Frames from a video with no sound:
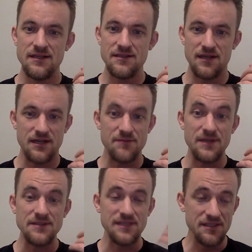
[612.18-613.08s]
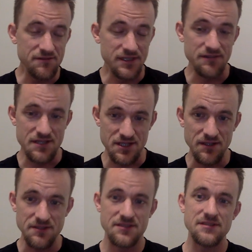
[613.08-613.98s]
talking about delivering
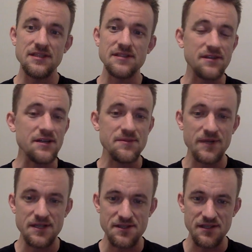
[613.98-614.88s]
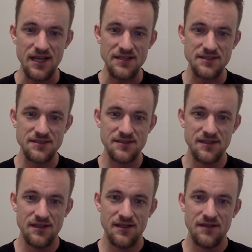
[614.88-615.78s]
results in 30 minutes or less,
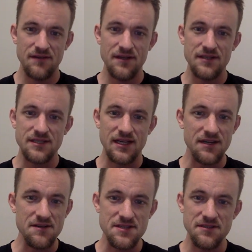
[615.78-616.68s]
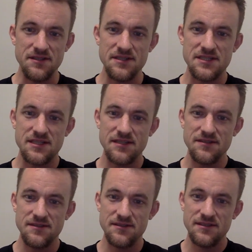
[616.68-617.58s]
right? To get a result in the
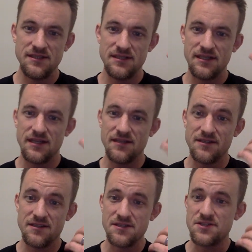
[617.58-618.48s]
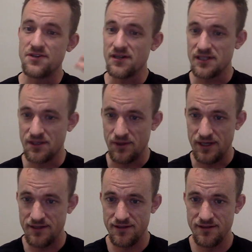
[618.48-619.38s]
skill that a learner is struggling
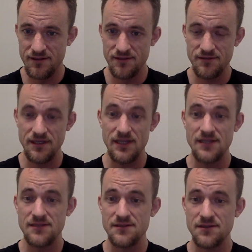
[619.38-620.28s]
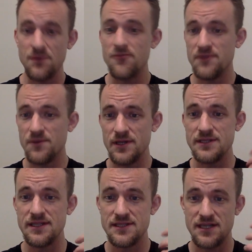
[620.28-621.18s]
with, and hopefully
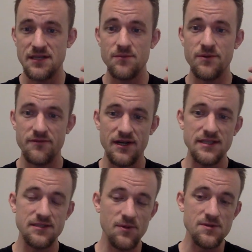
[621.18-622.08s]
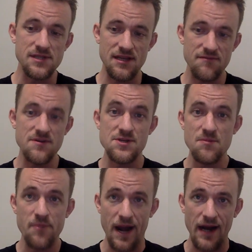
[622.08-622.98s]
one that's going to provide the most leverage
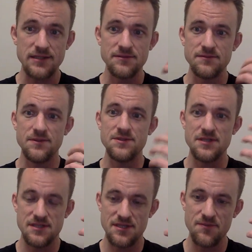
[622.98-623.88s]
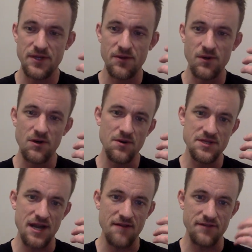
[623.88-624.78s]
impact, which is something we're
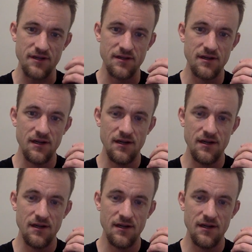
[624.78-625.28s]
always after.